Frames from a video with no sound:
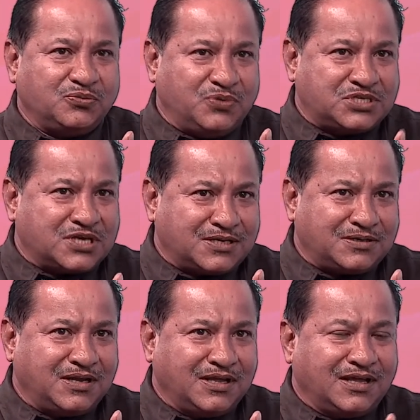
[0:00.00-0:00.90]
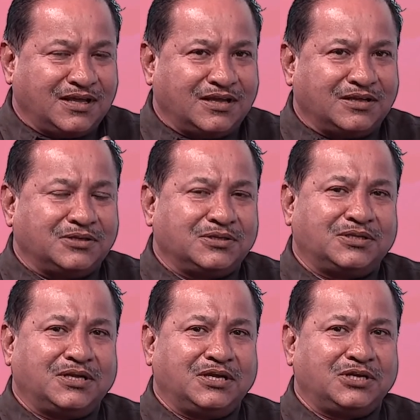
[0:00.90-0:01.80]
vision,
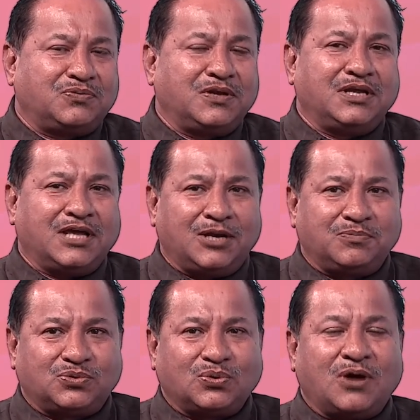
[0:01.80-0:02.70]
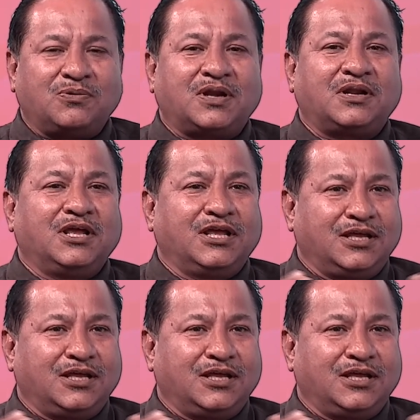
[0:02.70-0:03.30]
it will help to our